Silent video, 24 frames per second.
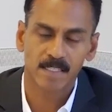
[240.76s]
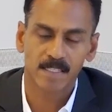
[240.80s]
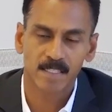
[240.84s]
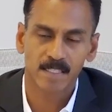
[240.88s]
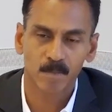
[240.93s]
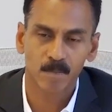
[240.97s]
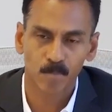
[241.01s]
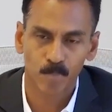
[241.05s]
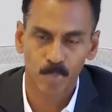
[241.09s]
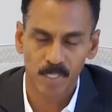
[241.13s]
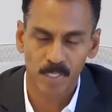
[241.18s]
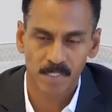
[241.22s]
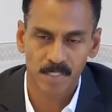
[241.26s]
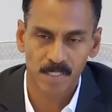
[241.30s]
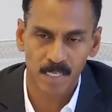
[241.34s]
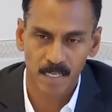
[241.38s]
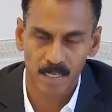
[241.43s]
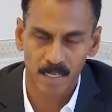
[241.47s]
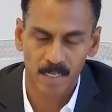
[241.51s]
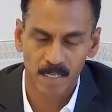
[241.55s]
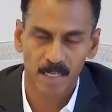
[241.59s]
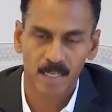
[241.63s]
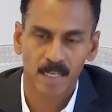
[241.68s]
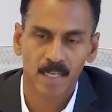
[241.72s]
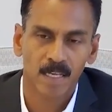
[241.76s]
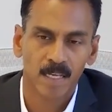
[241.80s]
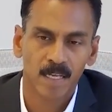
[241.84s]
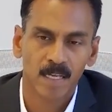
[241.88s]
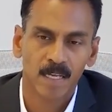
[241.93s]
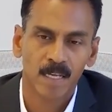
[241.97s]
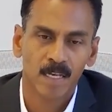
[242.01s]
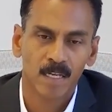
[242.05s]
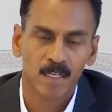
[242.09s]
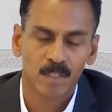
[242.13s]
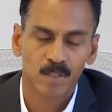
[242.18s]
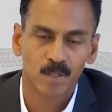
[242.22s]
the simplicity
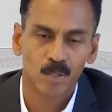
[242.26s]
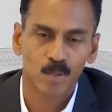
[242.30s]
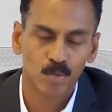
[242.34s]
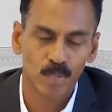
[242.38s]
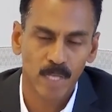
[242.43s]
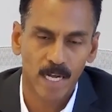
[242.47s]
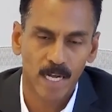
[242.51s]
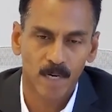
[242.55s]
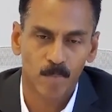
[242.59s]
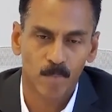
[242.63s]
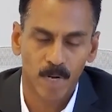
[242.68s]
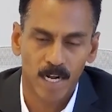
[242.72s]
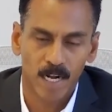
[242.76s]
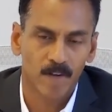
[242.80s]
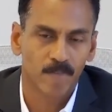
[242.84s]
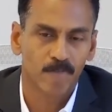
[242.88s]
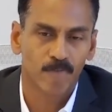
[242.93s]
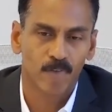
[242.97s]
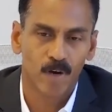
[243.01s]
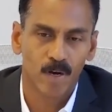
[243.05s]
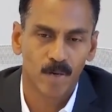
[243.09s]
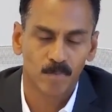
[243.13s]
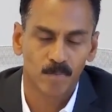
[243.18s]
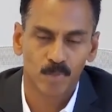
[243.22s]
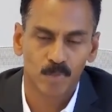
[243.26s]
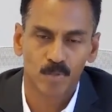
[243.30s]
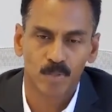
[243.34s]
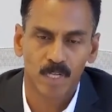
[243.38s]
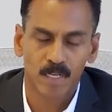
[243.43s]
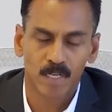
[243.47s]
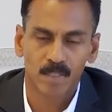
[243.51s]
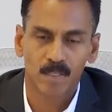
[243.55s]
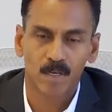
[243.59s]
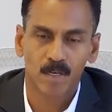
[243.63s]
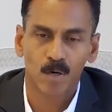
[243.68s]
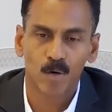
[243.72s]
through that platform so
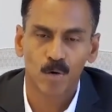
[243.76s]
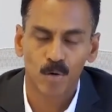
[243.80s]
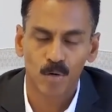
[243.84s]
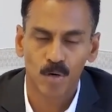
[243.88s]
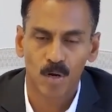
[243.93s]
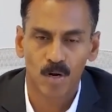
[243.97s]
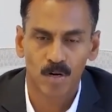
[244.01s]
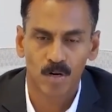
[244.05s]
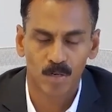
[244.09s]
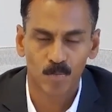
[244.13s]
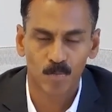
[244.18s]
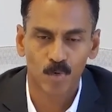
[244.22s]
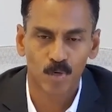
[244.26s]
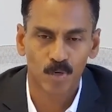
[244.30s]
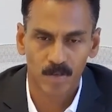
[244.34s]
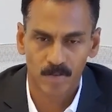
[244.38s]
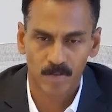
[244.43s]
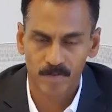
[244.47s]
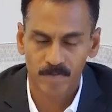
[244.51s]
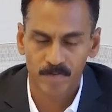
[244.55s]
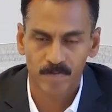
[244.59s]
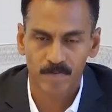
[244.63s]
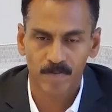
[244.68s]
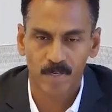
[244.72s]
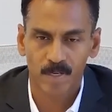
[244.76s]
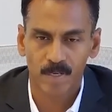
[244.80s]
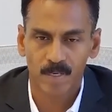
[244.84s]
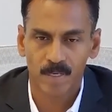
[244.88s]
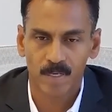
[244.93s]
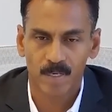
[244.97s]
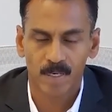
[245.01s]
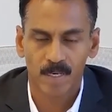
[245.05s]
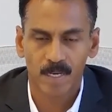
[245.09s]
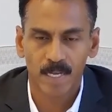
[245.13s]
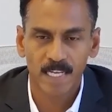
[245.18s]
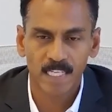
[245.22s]
that the whole automotive
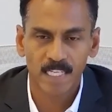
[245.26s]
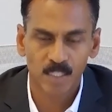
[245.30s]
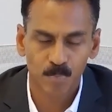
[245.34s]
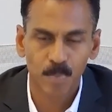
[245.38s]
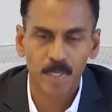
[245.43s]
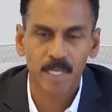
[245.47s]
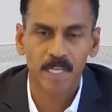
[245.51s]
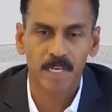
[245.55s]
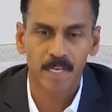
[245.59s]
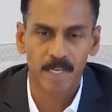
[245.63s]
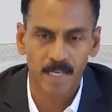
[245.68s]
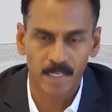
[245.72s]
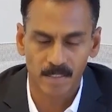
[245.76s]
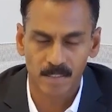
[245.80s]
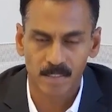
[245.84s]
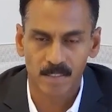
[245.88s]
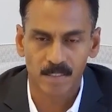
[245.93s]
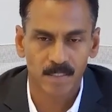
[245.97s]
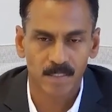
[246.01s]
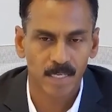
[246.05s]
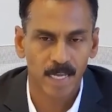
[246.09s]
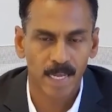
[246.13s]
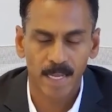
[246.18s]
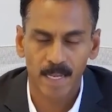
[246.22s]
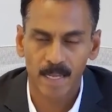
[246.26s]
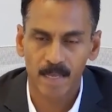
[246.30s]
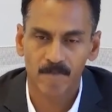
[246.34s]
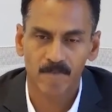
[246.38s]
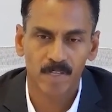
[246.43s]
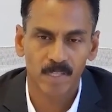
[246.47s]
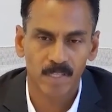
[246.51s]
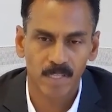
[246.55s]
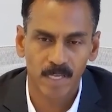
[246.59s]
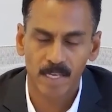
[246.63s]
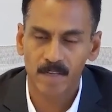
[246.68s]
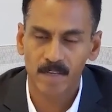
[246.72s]
experience,
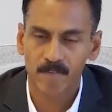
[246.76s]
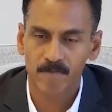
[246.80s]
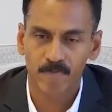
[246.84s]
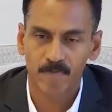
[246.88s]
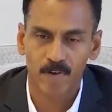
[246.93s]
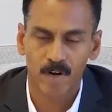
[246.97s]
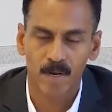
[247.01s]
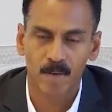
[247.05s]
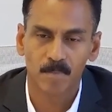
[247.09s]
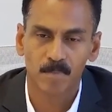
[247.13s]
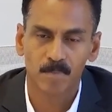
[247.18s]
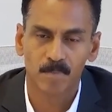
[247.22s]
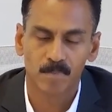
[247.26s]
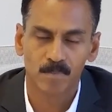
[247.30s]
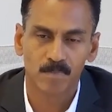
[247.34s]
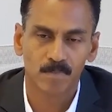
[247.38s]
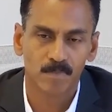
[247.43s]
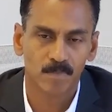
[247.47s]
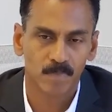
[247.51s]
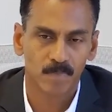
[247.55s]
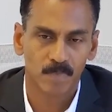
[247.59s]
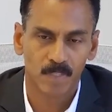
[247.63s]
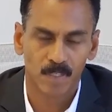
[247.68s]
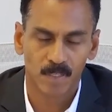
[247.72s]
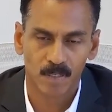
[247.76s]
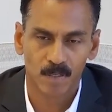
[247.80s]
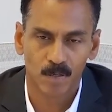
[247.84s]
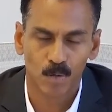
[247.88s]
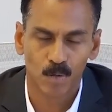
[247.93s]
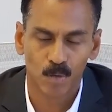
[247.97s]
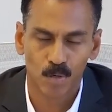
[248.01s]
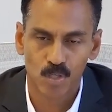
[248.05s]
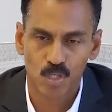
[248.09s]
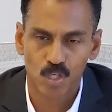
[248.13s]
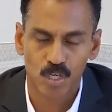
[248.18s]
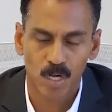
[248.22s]
everything from the
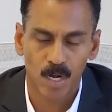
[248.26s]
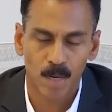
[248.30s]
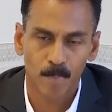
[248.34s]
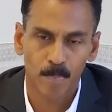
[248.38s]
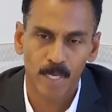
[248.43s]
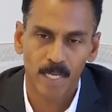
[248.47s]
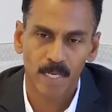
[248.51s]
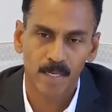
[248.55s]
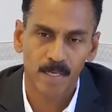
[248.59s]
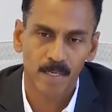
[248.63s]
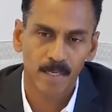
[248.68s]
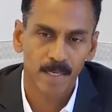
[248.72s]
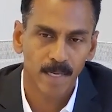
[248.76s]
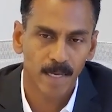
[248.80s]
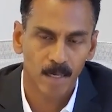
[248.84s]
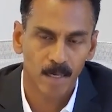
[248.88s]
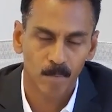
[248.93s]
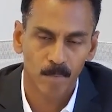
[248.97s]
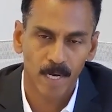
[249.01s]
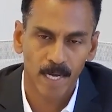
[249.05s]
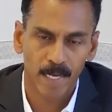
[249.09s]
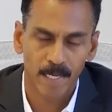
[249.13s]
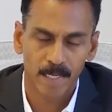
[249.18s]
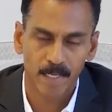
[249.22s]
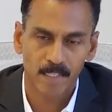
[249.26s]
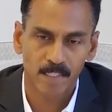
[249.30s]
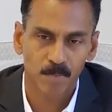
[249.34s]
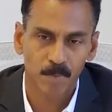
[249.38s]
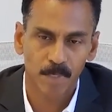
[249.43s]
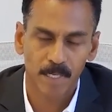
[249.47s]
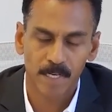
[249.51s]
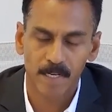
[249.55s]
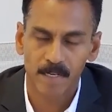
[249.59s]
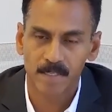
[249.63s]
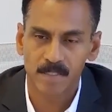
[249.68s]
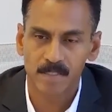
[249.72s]
whole shopping and buying
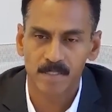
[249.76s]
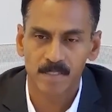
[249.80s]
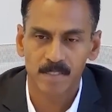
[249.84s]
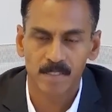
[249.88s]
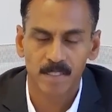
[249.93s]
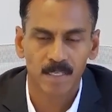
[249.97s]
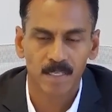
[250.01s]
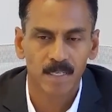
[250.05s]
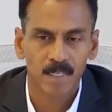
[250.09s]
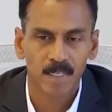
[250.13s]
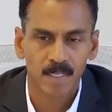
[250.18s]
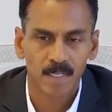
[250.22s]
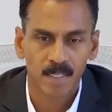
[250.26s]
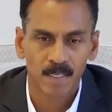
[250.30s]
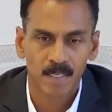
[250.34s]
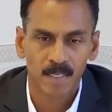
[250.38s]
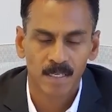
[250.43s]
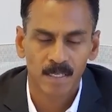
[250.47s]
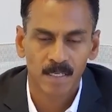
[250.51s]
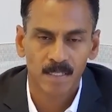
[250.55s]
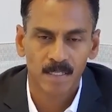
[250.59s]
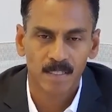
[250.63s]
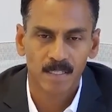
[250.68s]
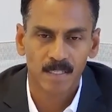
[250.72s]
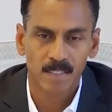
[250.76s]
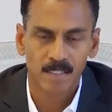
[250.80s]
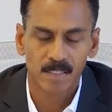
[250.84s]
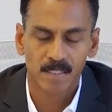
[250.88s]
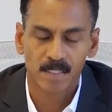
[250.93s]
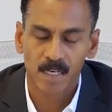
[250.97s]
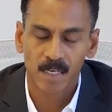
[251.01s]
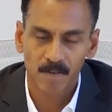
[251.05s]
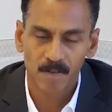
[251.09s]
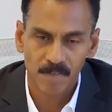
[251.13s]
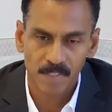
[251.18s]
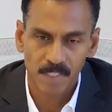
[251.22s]
experience, the
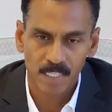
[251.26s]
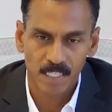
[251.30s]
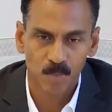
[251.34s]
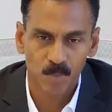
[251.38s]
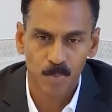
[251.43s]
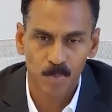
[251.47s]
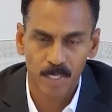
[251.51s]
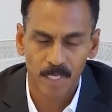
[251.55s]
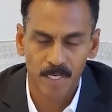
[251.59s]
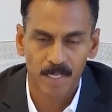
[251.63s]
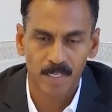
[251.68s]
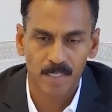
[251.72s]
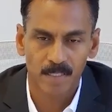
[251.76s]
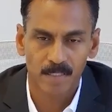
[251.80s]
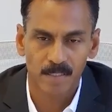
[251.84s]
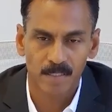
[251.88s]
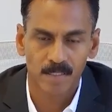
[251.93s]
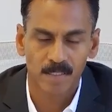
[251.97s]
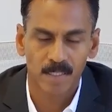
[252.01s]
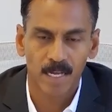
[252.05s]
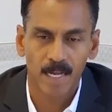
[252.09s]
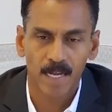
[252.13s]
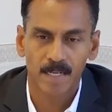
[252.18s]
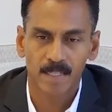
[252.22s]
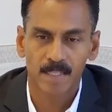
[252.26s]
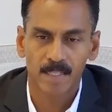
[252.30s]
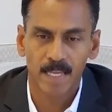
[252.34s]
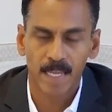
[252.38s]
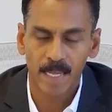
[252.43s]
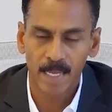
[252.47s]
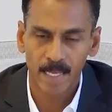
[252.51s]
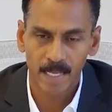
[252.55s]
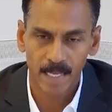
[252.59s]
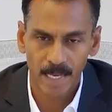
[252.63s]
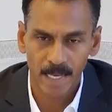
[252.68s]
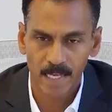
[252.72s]
service experience, and
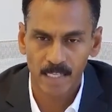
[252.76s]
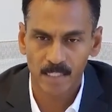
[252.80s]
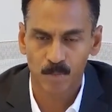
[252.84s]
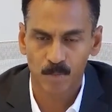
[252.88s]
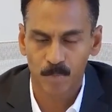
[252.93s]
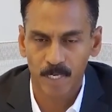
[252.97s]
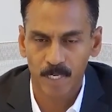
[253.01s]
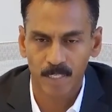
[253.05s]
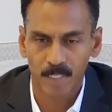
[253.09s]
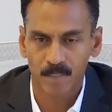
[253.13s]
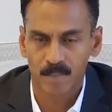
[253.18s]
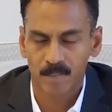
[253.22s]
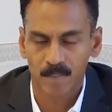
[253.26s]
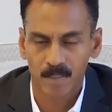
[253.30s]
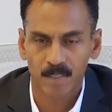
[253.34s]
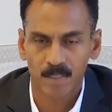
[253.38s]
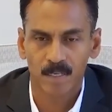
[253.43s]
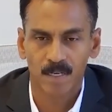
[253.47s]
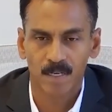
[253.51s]
the engagement,